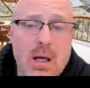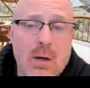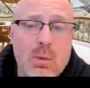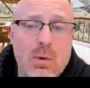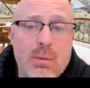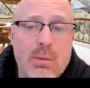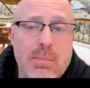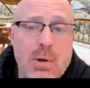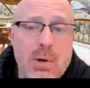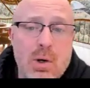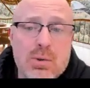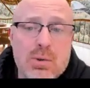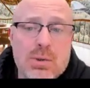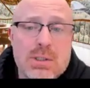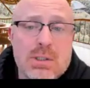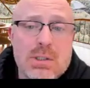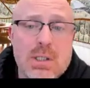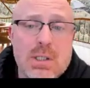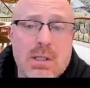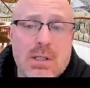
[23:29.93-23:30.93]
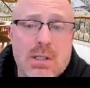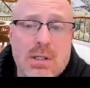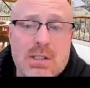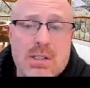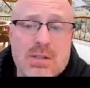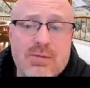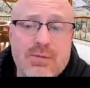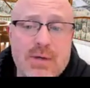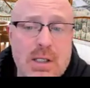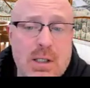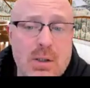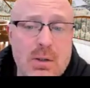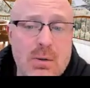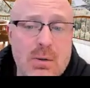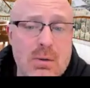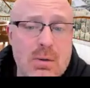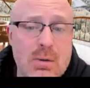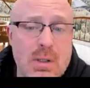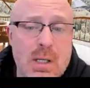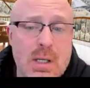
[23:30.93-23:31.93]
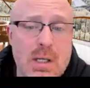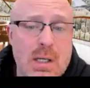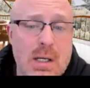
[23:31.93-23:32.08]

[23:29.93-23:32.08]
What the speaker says: I will post this video.